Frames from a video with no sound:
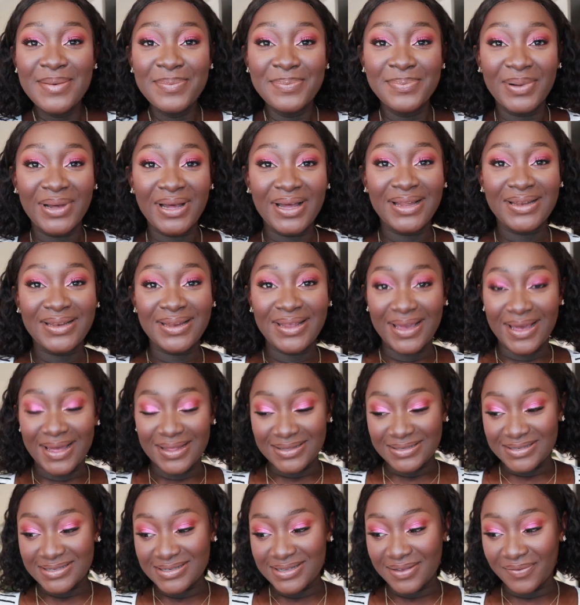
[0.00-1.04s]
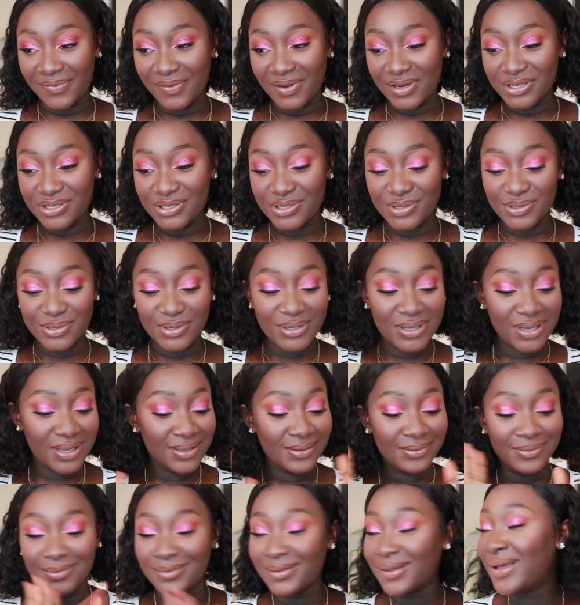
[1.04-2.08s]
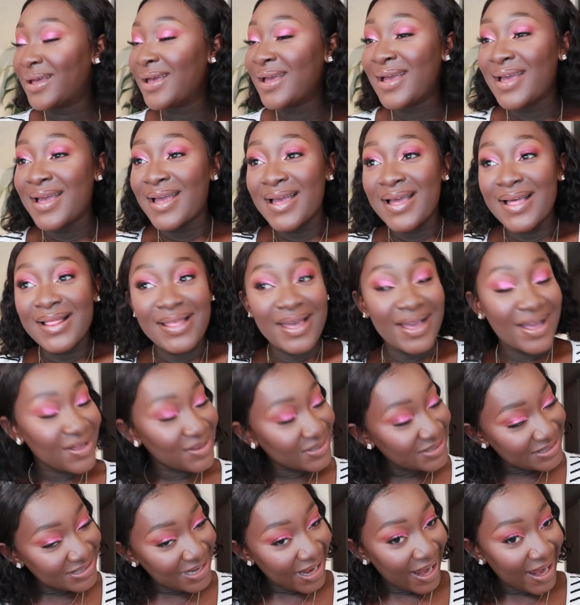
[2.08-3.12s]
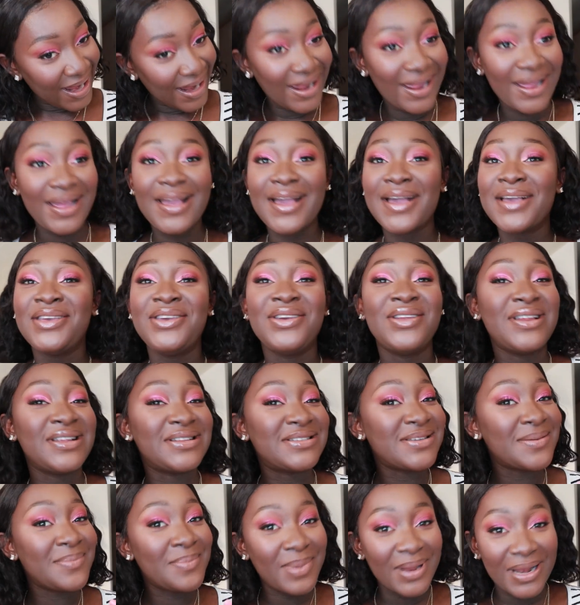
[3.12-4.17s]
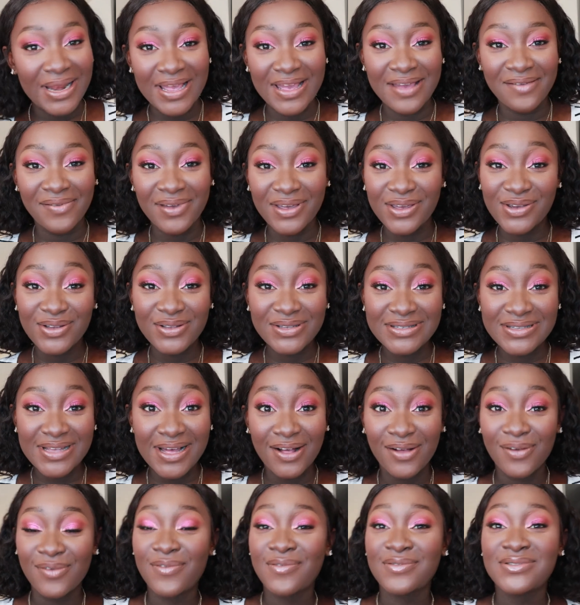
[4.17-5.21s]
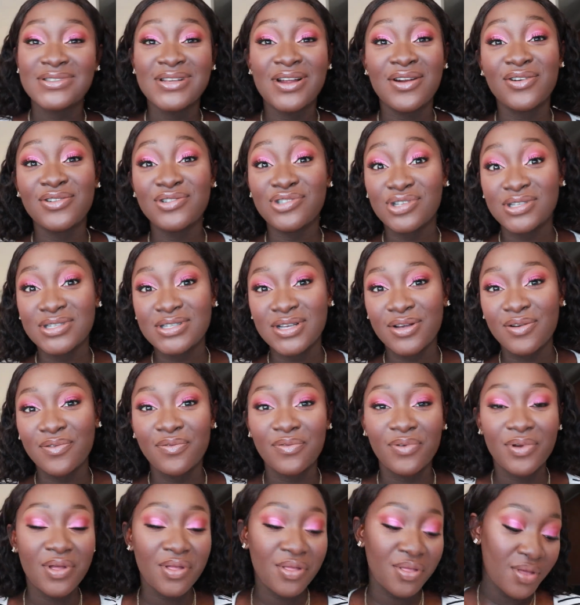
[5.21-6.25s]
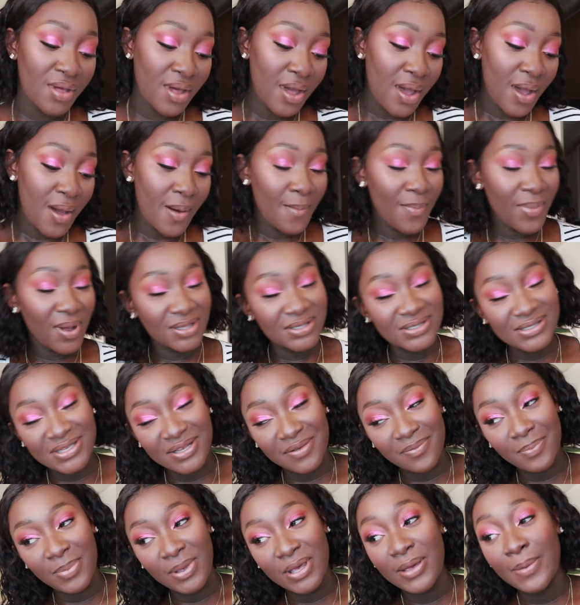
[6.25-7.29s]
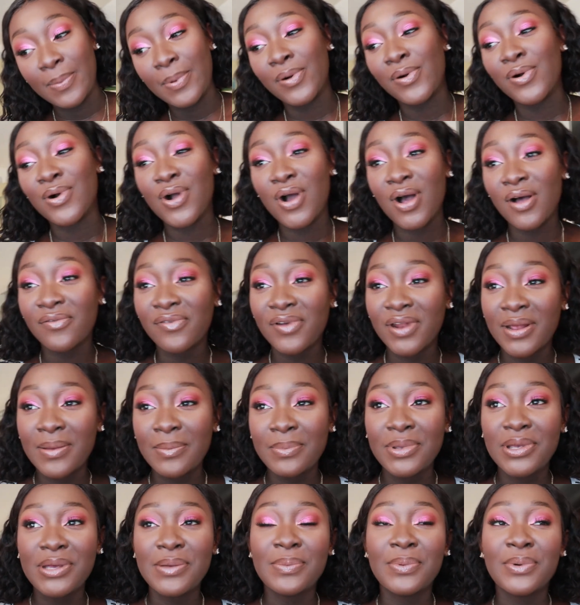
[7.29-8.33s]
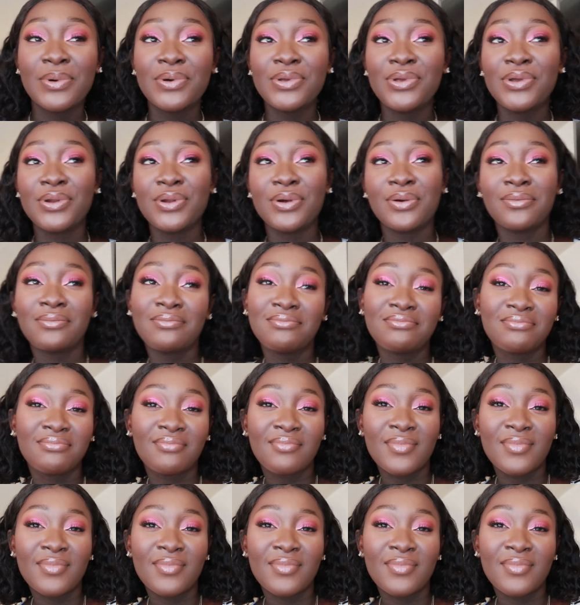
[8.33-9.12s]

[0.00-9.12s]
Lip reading: But yeah, this is a finished look. Like I was saying, you need to believe in yourself. Surround yourself with positive people, confident people, you know.